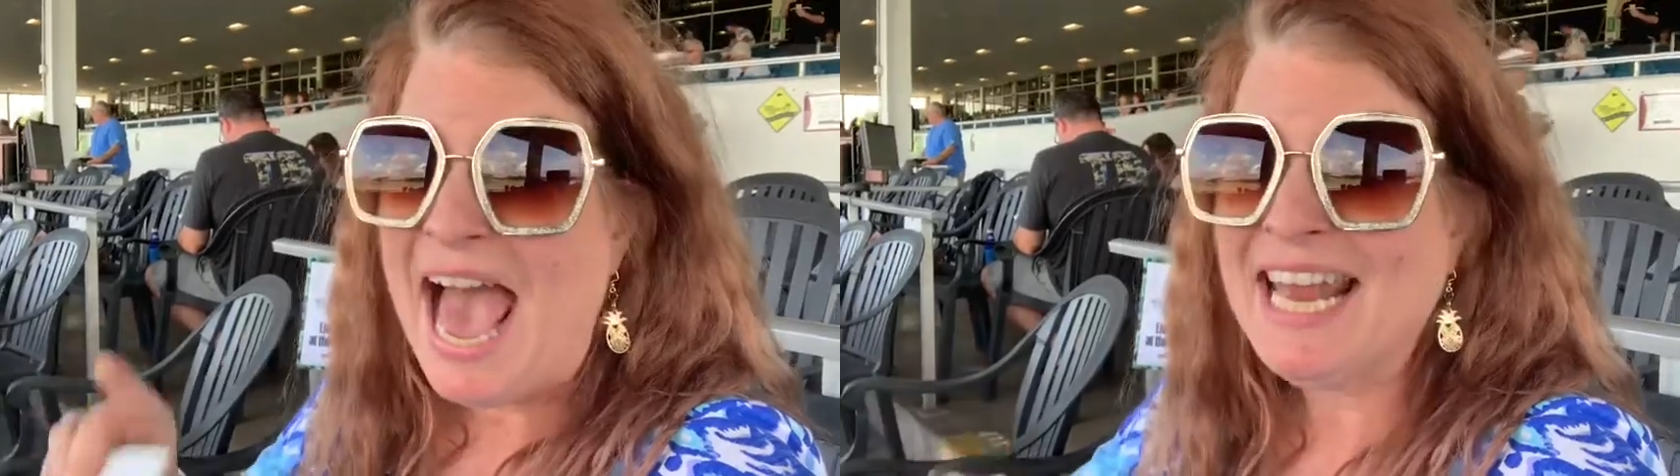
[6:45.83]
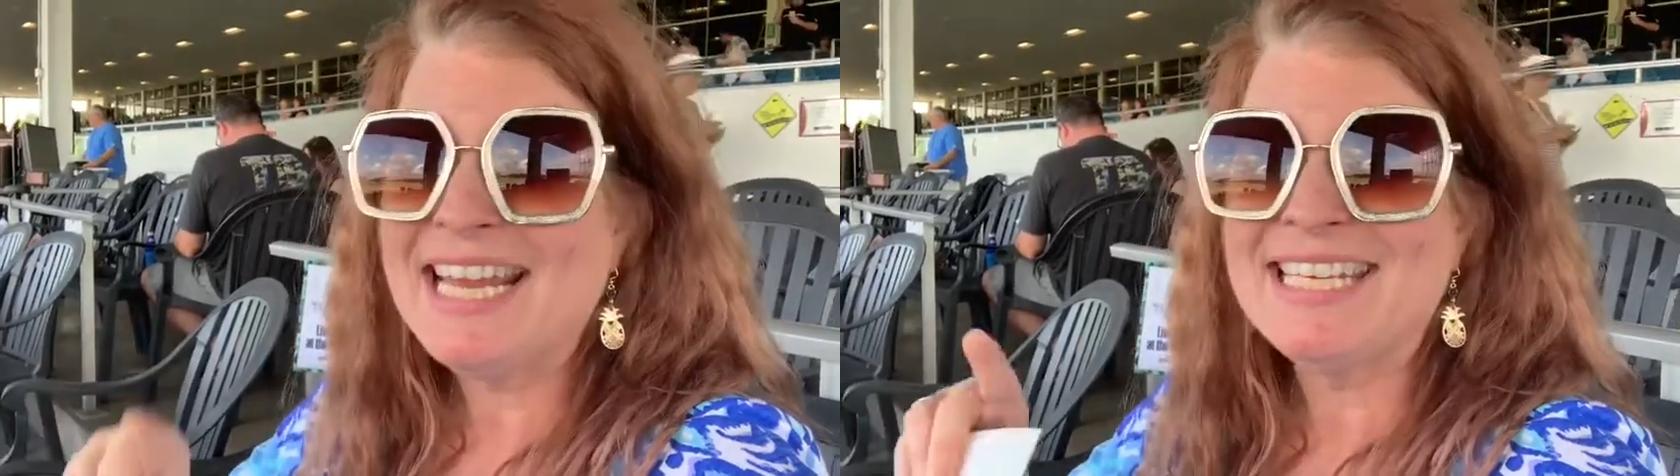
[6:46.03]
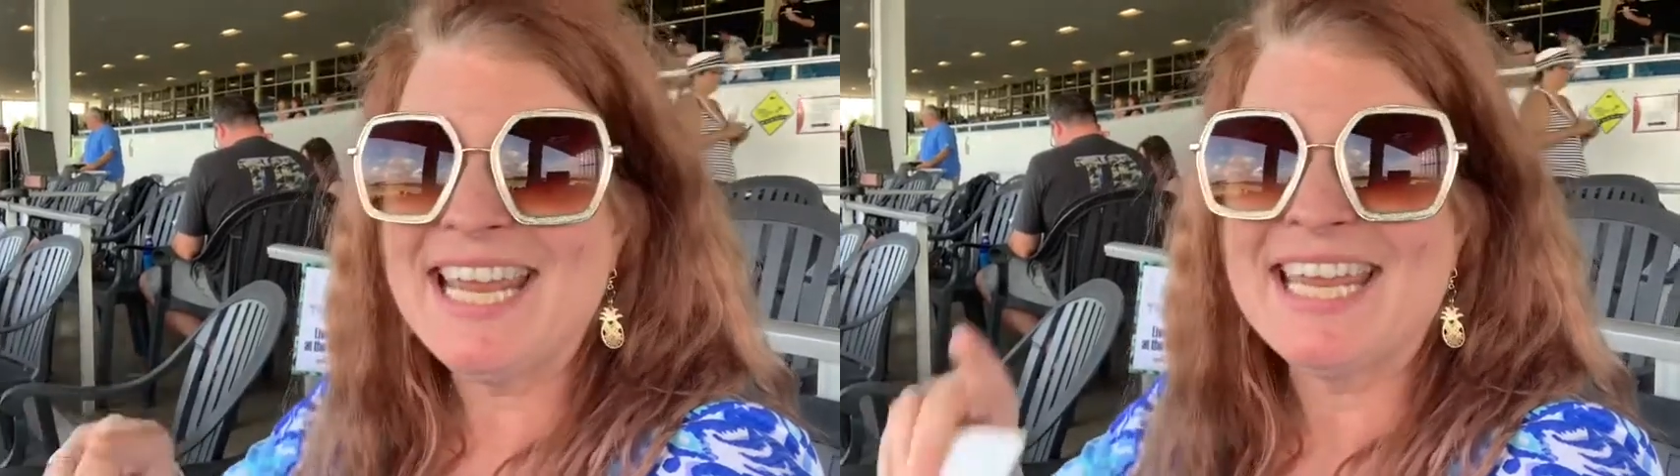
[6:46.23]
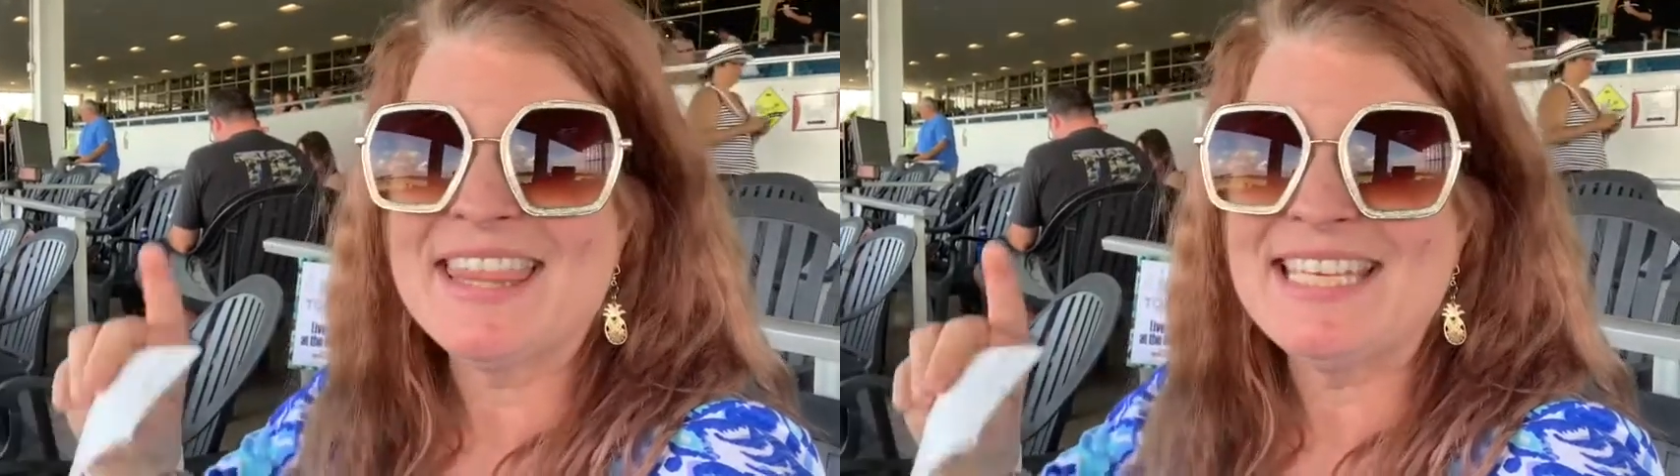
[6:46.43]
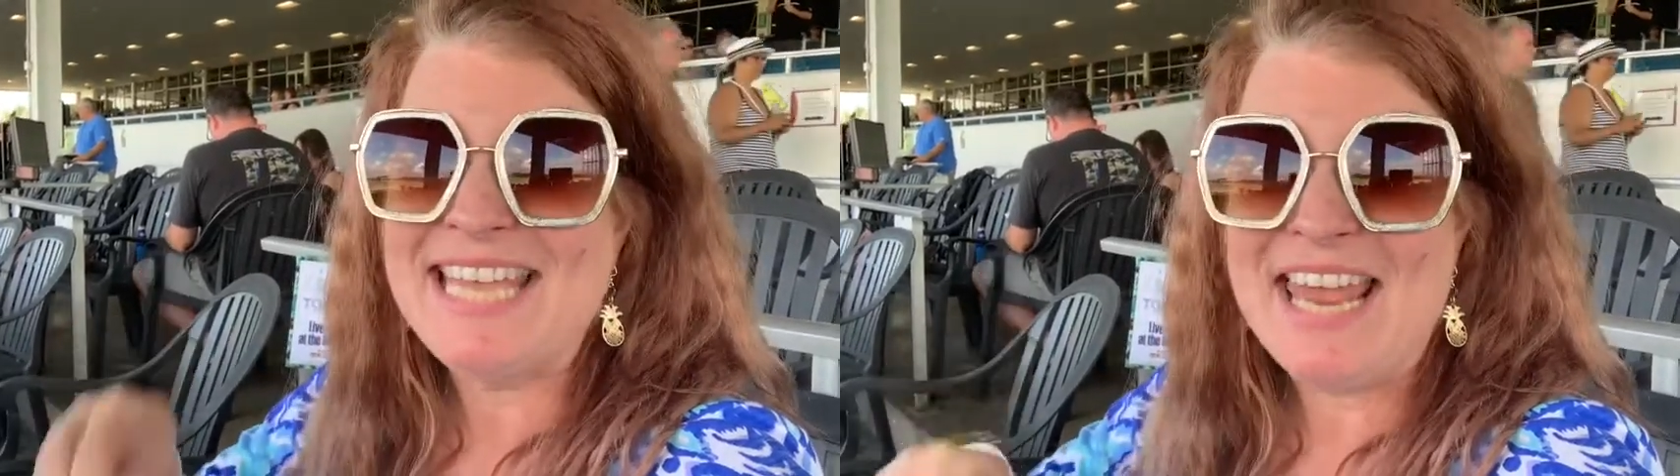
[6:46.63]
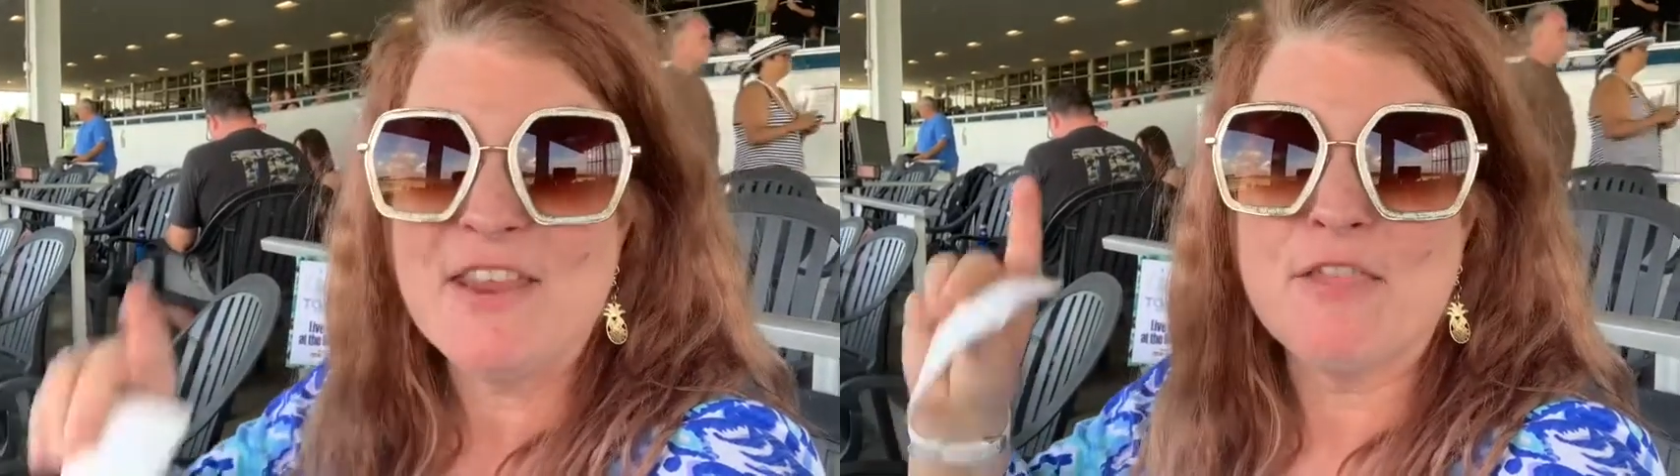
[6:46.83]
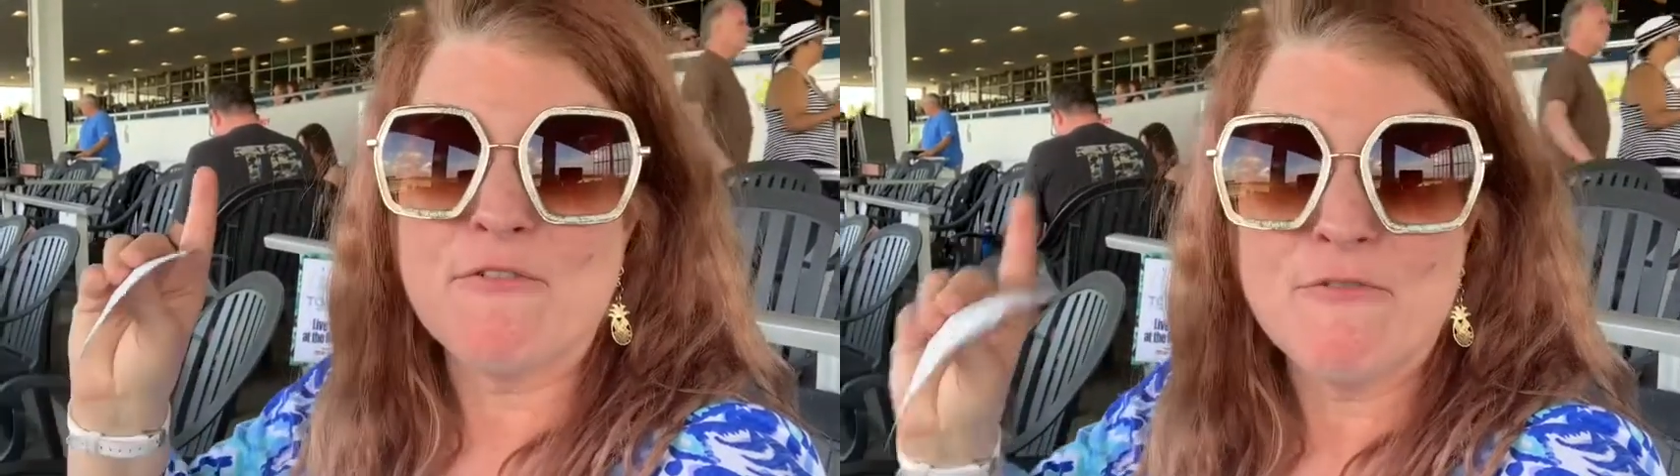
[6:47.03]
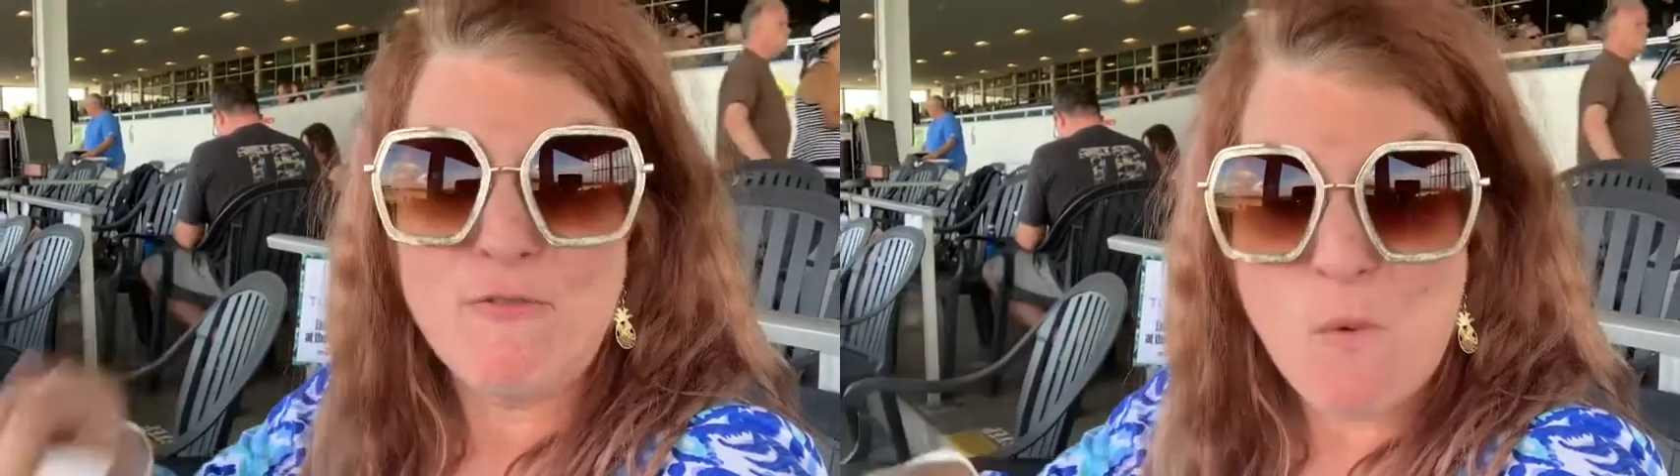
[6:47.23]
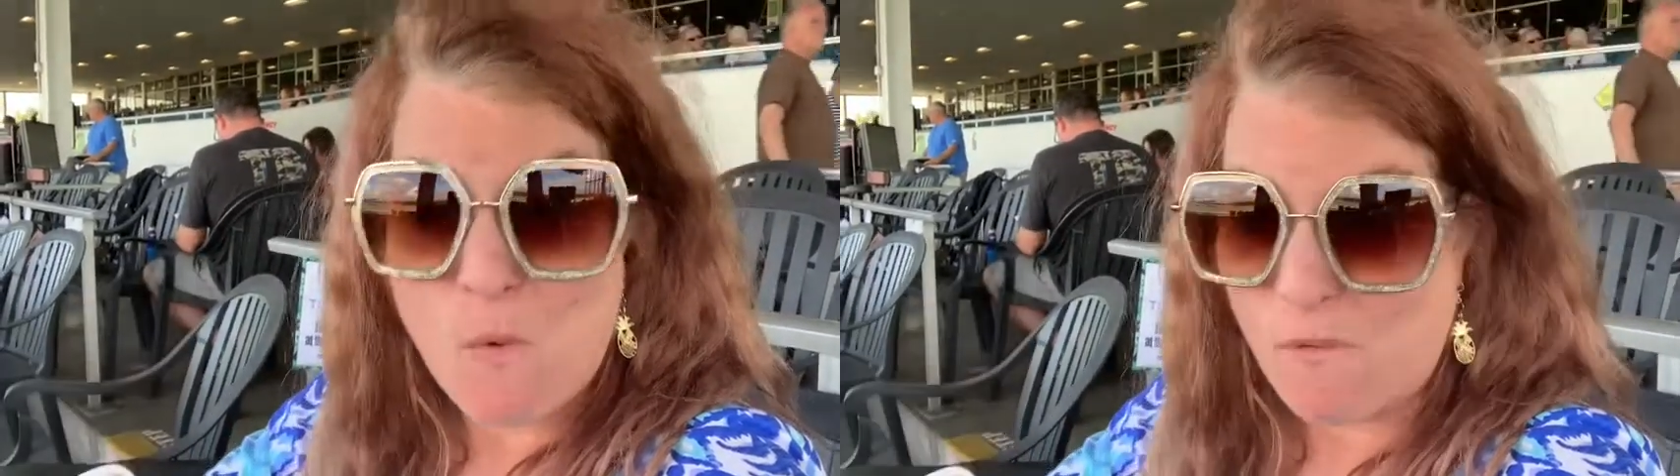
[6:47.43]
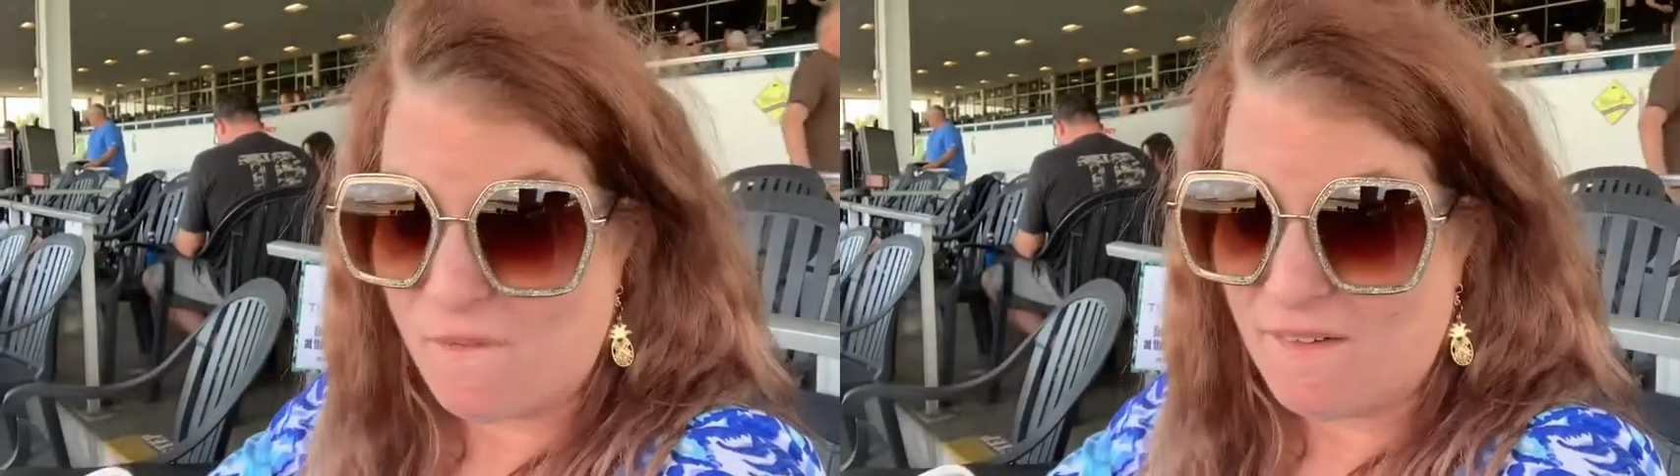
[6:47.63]
Had I taken the 10 and the
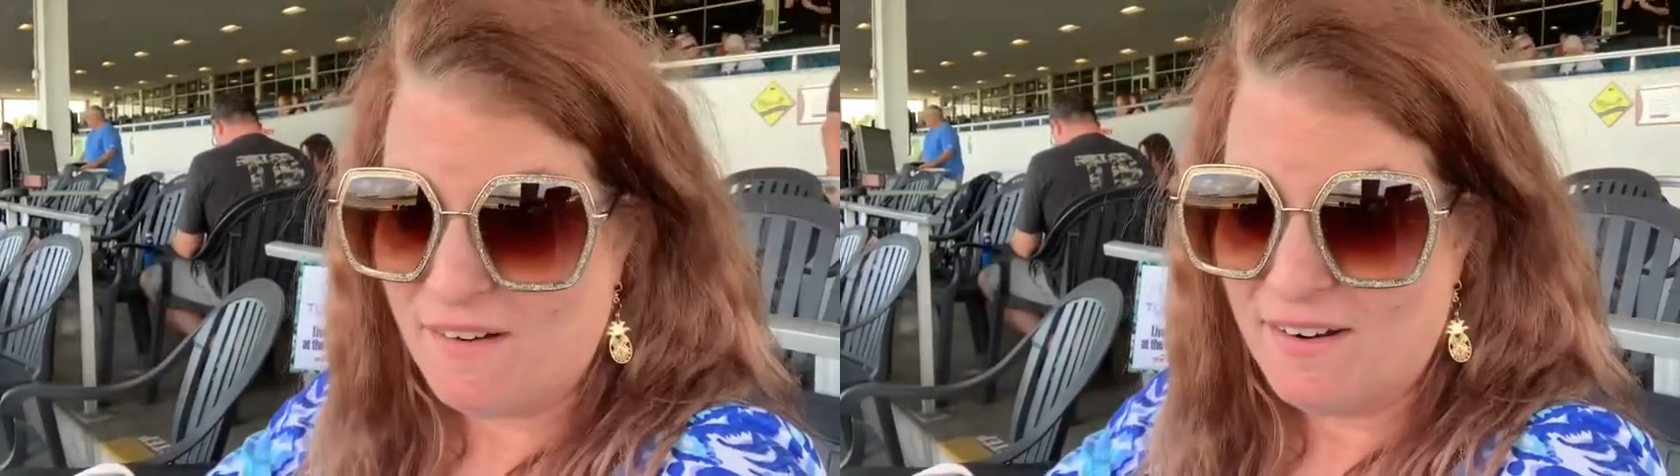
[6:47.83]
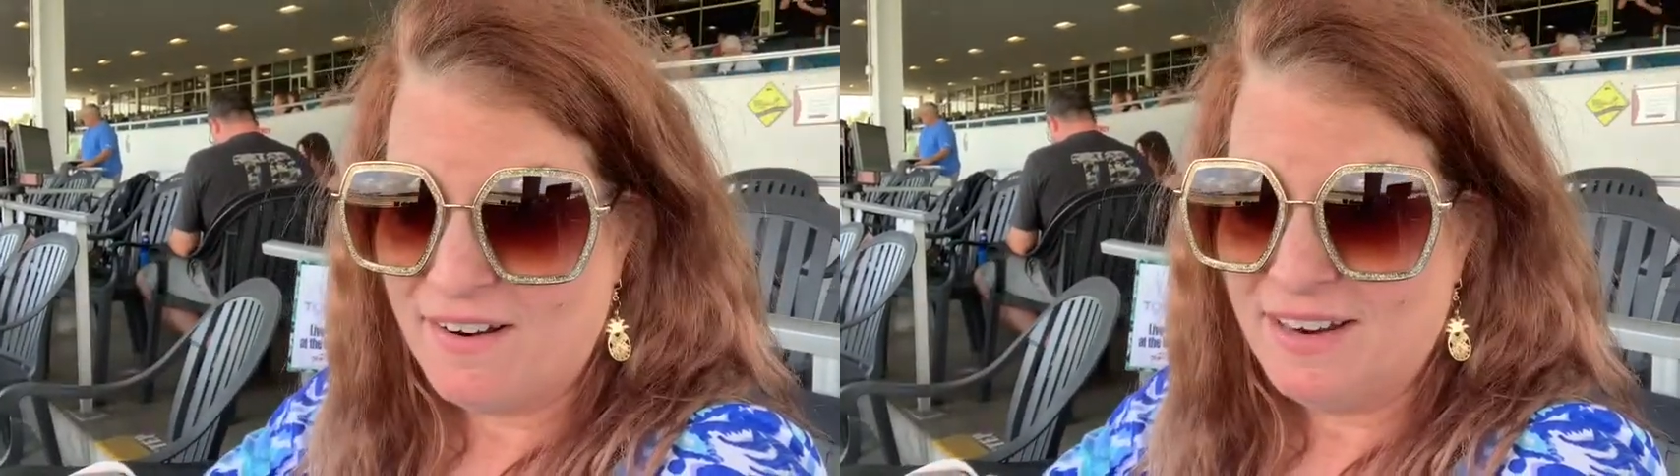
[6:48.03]
4,